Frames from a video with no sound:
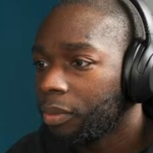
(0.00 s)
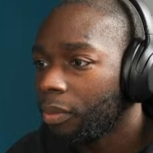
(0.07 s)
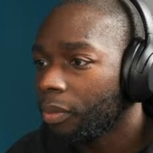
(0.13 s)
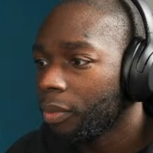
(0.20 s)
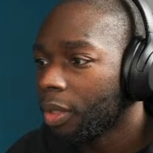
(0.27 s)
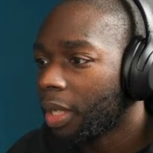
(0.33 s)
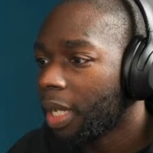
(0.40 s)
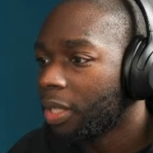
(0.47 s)

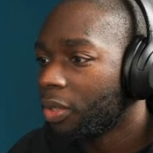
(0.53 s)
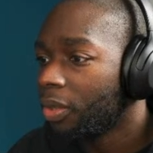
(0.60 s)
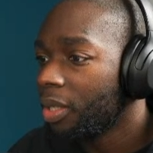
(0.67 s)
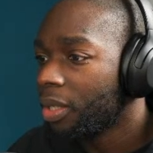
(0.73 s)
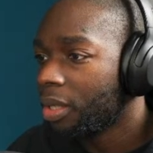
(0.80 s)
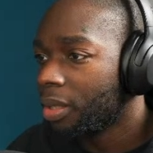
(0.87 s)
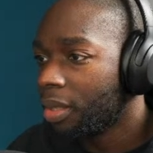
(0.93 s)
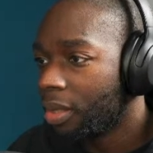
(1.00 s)
Okay, so
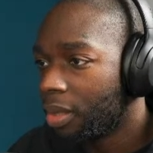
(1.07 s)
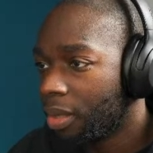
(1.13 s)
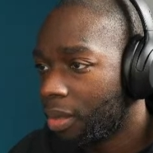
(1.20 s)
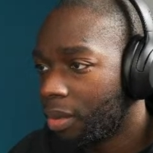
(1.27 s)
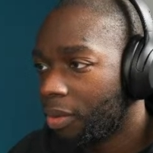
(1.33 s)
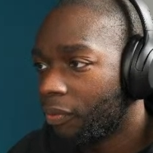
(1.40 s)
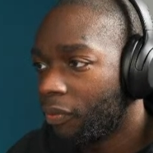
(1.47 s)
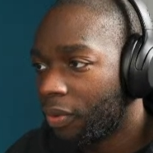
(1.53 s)
these
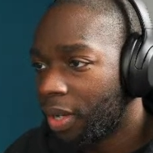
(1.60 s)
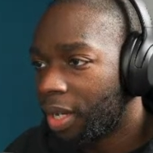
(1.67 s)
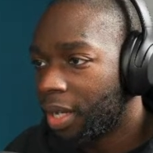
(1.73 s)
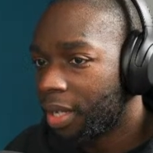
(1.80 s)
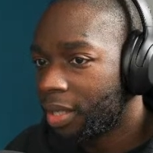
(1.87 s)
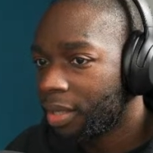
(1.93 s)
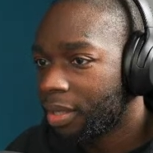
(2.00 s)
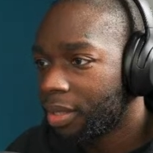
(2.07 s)

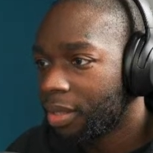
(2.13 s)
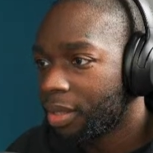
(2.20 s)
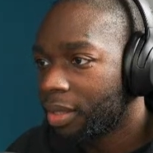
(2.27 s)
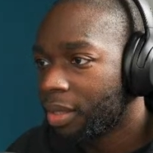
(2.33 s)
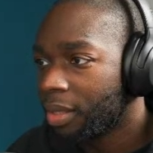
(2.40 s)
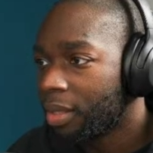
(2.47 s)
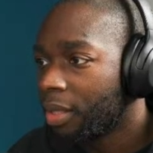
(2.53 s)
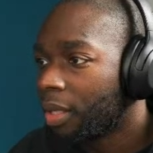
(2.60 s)
vars.
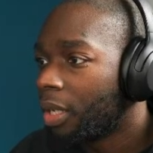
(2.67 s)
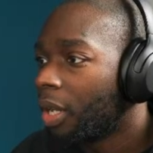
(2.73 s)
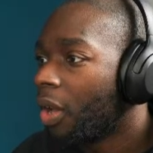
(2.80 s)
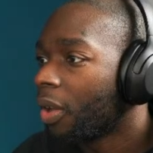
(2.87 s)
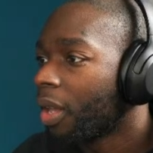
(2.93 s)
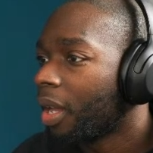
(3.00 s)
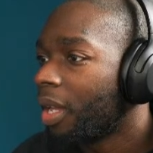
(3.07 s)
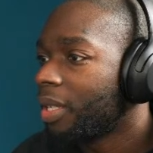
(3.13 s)

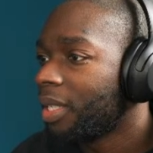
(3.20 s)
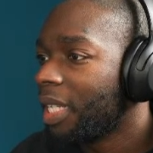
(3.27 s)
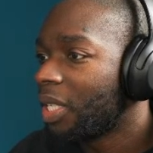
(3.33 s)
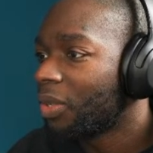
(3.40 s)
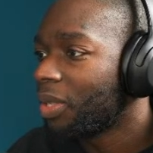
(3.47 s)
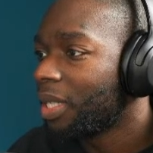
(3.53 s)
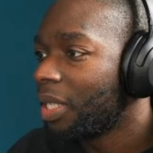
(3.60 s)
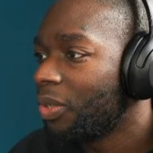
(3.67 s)
Okay, I see.
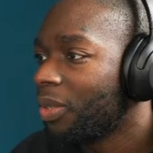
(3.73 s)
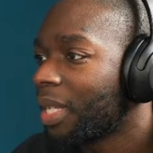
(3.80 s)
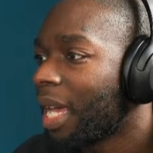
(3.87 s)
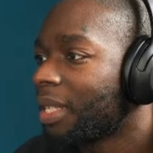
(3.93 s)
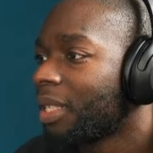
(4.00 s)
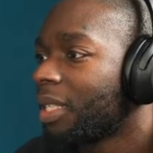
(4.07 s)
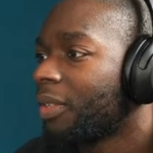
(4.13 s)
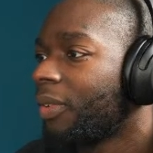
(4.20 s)
So this is using
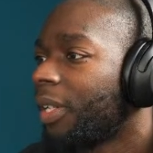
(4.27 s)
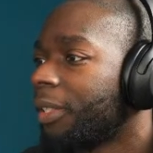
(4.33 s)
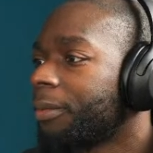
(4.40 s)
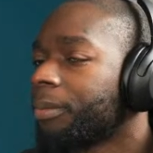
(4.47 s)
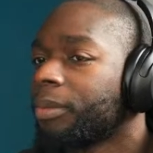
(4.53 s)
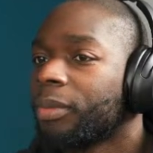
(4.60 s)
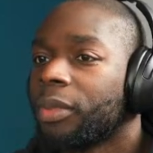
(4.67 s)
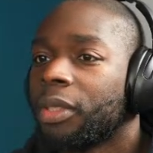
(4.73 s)
assets, fine.
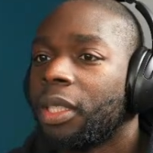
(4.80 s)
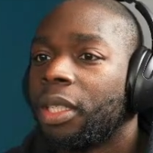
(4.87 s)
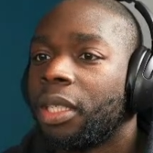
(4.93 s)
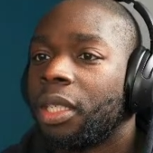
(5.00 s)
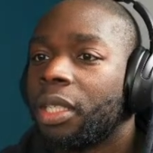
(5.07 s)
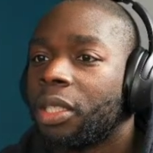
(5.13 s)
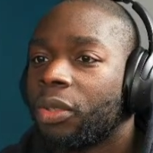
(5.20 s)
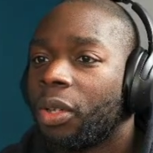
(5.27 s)

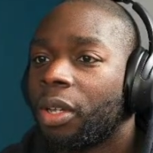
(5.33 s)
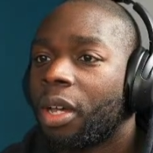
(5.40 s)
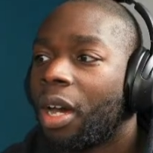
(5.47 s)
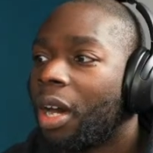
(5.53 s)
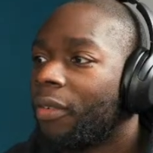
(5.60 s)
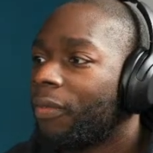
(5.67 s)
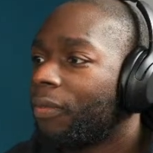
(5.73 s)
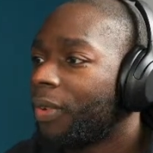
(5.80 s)
So it
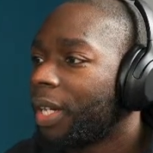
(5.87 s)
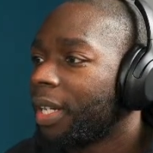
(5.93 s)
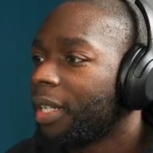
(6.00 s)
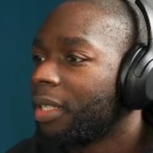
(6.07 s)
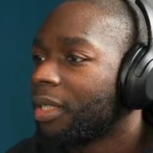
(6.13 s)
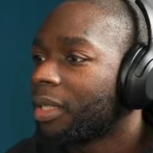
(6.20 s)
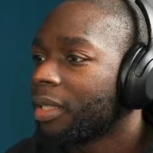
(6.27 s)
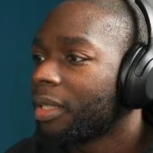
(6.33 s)
can't
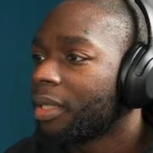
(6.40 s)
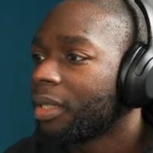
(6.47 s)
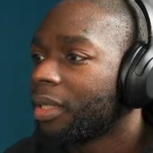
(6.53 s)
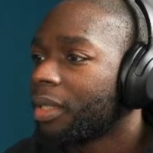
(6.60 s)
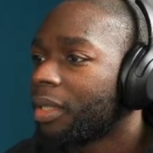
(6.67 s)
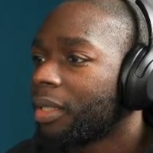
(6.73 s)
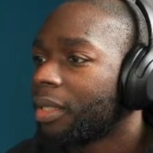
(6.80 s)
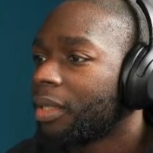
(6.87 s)
find
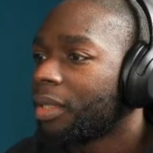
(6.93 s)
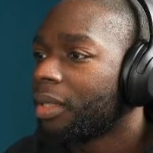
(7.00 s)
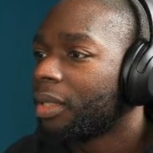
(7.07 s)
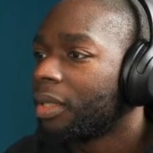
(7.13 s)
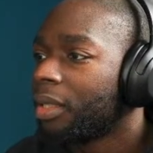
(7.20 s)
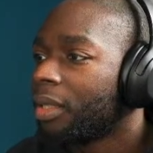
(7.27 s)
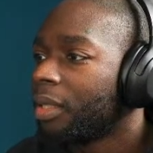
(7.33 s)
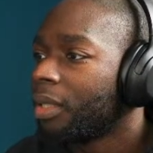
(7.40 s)

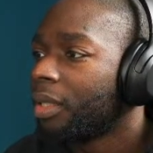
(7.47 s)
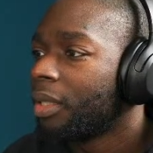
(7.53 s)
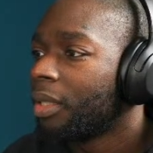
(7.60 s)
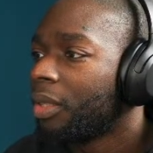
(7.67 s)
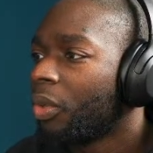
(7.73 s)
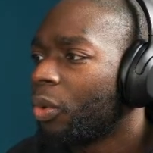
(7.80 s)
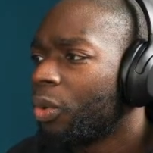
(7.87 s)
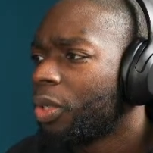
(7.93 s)

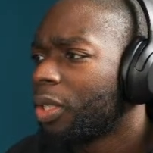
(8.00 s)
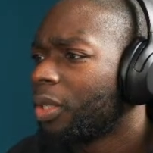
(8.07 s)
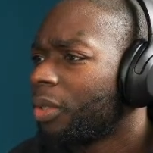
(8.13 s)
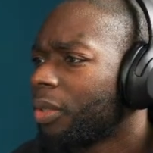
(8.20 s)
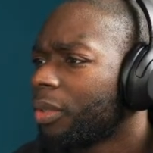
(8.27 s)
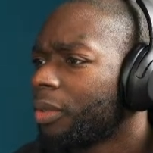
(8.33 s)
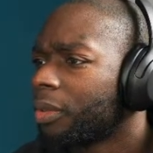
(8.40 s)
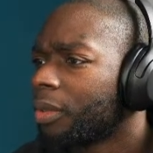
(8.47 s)
the audio.
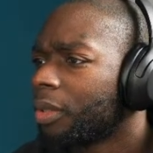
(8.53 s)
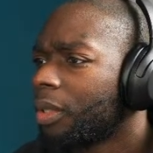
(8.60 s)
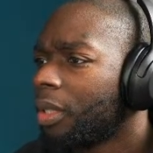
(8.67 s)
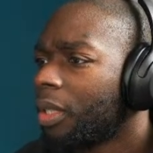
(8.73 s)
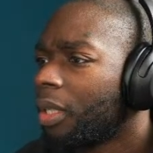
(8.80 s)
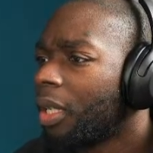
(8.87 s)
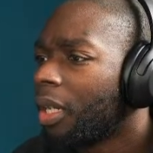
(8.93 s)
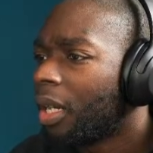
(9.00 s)

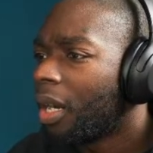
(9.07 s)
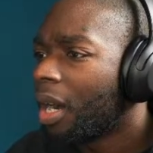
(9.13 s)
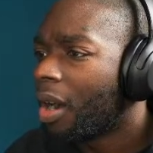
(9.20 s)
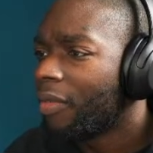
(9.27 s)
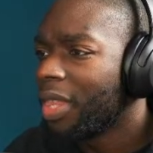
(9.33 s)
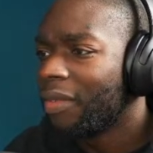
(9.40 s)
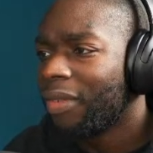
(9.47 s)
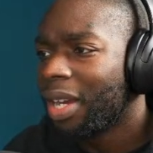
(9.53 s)

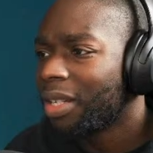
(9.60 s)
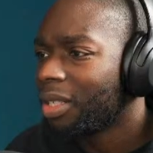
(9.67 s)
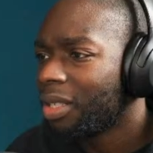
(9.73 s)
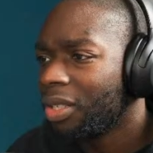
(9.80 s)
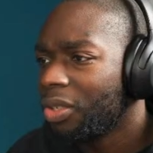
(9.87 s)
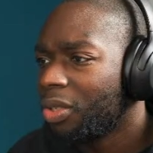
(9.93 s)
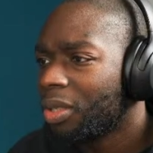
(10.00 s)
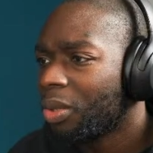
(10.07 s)
I've never
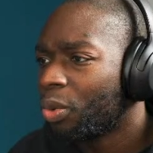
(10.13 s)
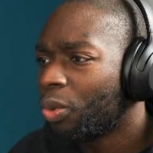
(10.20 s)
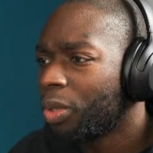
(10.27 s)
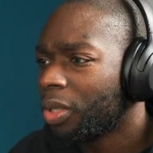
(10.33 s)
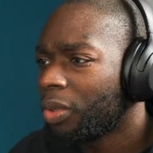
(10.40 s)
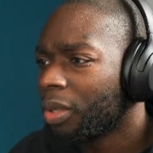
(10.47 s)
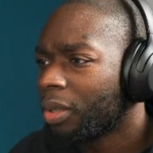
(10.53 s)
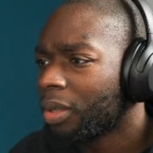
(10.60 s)
actually used the
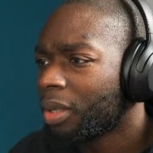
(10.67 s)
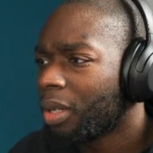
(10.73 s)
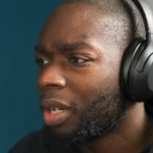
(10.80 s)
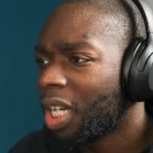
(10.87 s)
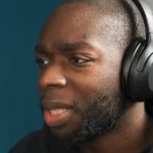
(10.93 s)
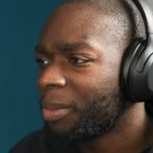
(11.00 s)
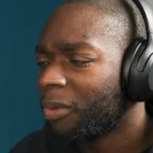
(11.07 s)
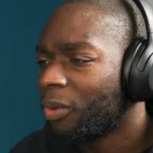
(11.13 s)
audio
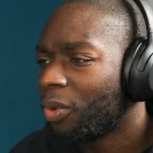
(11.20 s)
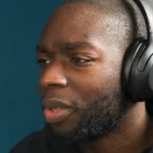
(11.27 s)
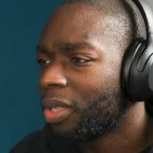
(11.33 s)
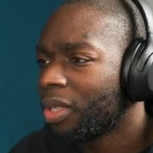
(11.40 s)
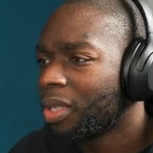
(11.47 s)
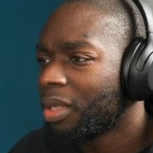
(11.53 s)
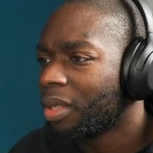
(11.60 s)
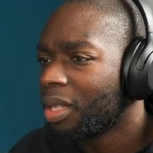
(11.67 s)
class before. This
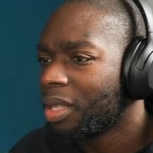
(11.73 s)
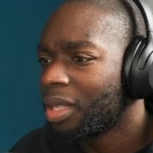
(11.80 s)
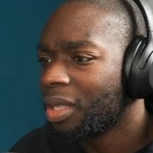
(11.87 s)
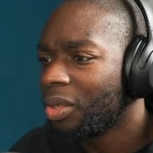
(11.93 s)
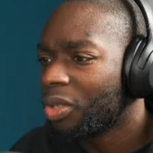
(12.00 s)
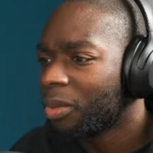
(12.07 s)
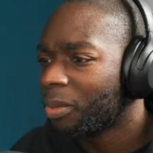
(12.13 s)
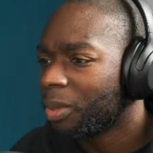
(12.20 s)
is
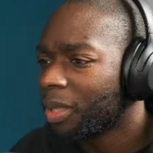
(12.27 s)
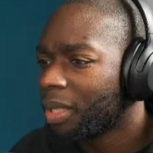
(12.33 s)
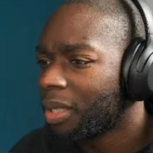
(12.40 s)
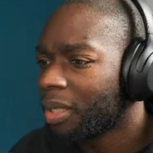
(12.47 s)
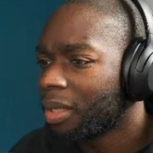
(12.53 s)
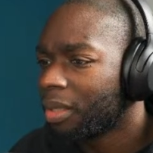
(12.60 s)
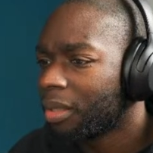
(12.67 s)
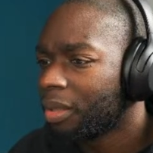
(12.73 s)
new to me.
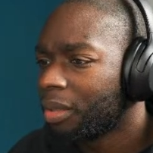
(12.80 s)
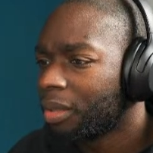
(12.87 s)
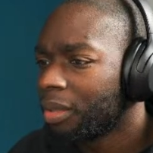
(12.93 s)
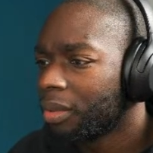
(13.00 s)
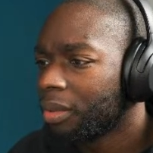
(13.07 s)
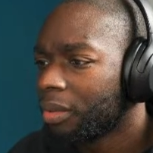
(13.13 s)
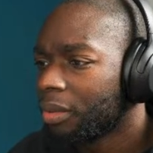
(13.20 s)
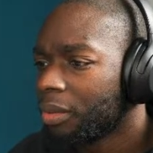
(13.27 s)

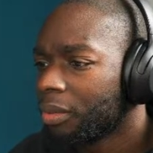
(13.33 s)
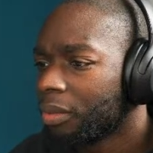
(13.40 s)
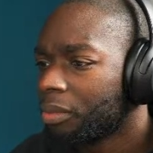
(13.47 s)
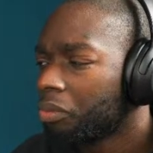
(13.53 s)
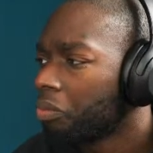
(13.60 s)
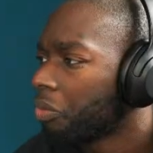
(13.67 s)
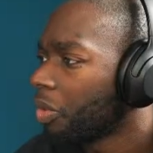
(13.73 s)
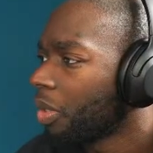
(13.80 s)

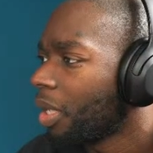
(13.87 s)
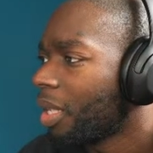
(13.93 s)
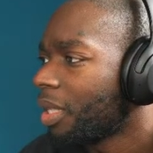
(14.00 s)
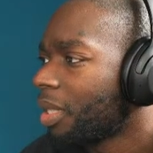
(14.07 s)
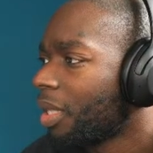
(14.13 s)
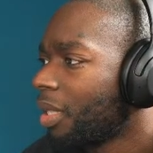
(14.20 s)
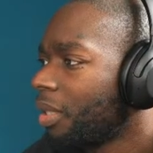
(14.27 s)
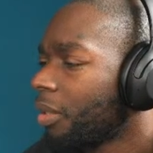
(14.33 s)
Okay,
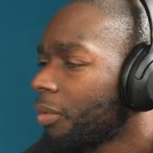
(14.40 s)
that's nice.